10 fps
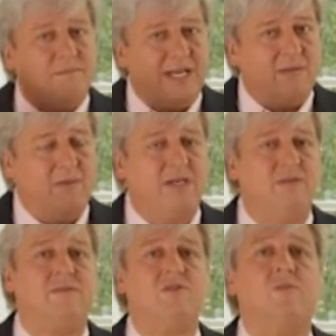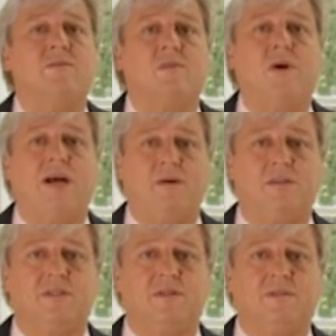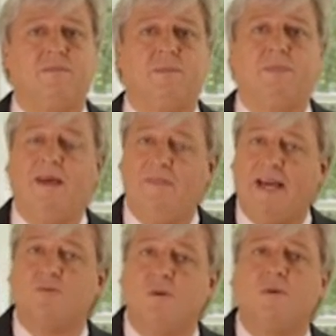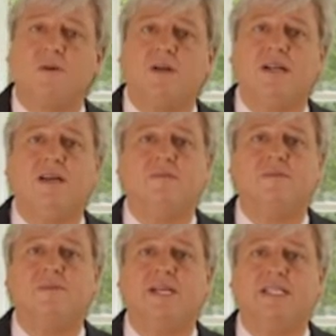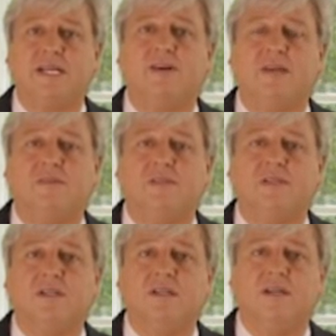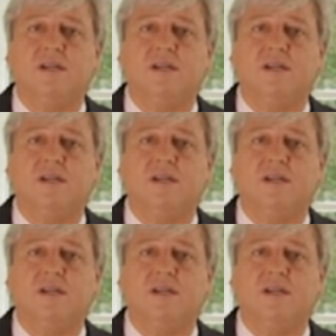Anybody can do it for 24 hours. And that's where we're going to live as caregivers.